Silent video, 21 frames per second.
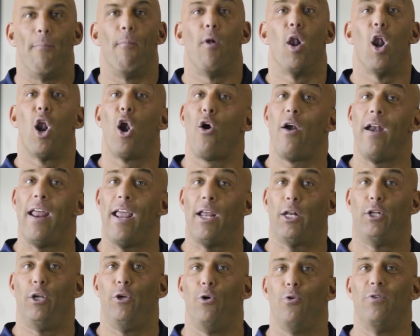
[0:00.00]
I'm learning
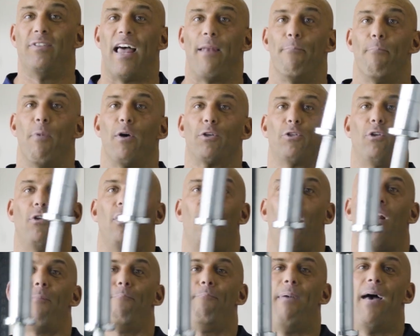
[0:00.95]
to use that muscle a
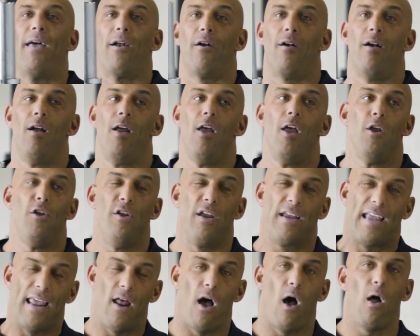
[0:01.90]
lot better. You
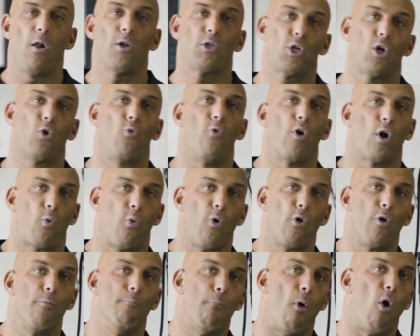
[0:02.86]
can also
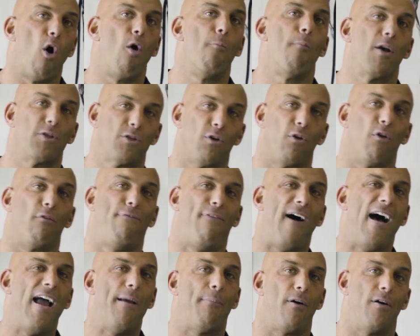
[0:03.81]
recruit more muscle
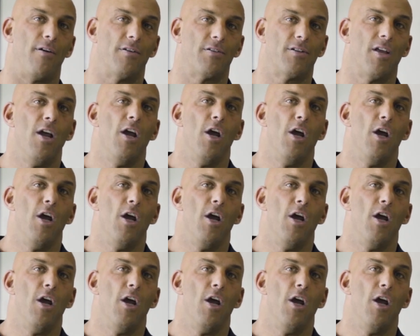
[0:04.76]
fibers